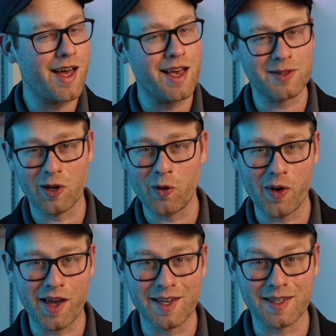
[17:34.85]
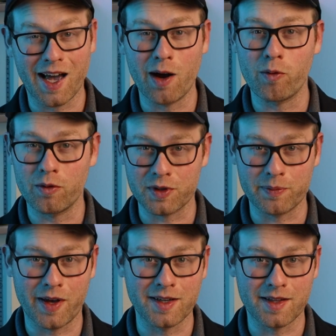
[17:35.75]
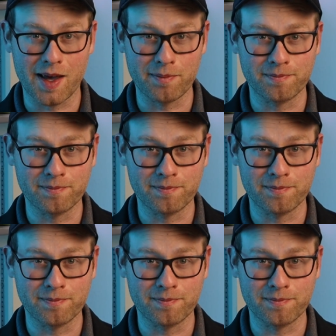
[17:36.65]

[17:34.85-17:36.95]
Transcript: As always, I will respond to them.